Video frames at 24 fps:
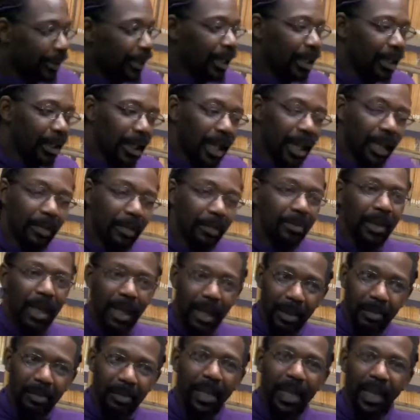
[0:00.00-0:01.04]
I, I'm
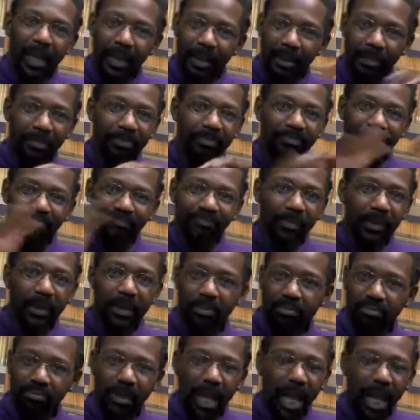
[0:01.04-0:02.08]
I'm like
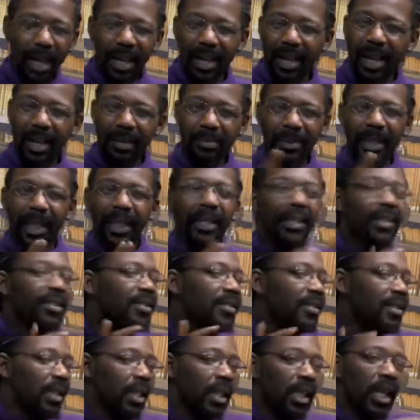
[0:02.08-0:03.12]
I'm like a
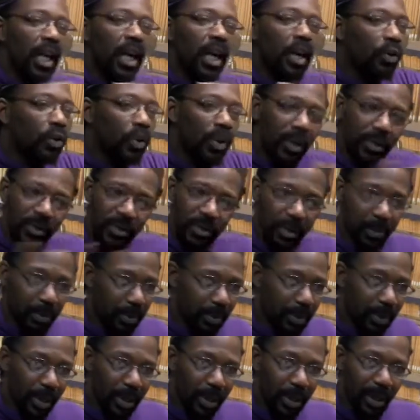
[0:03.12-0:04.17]
C across the
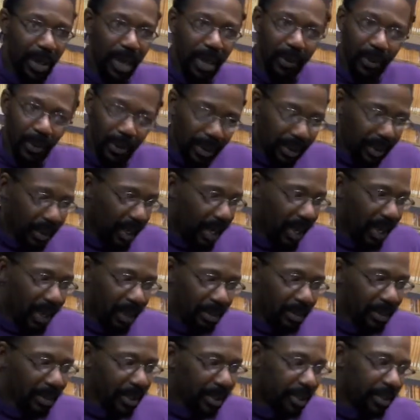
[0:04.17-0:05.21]
board. I really am
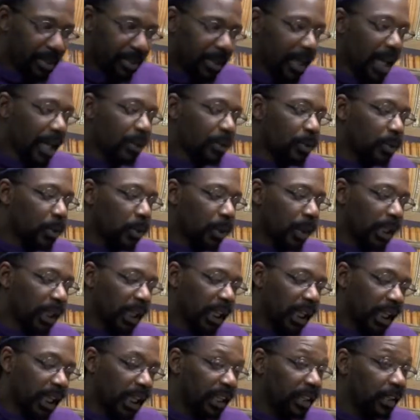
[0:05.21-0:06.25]
because I don't
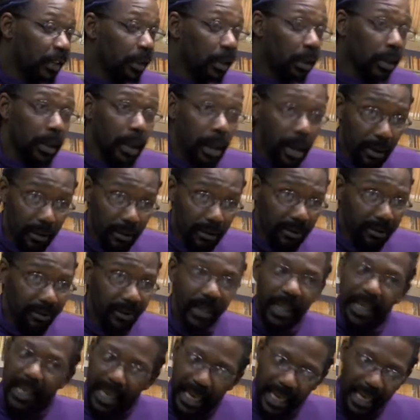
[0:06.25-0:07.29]
really love
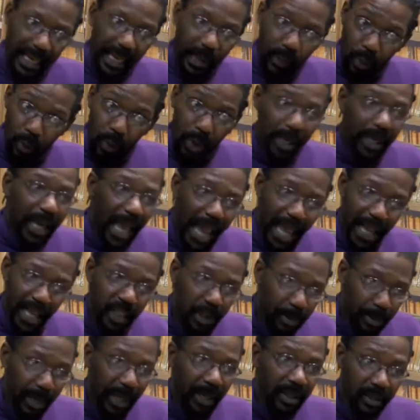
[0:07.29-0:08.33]
any one
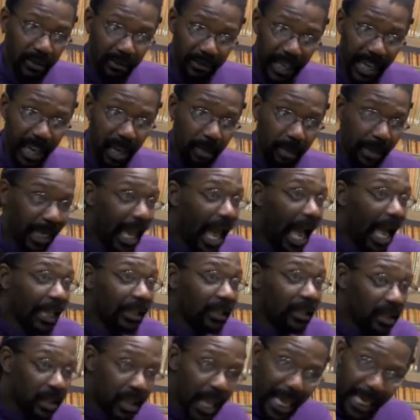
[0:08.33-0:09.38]
aspect of gaming. I
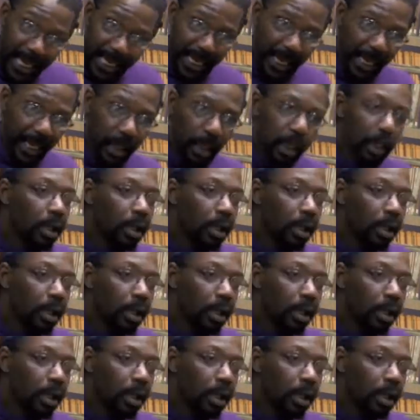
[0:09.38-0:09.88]
like it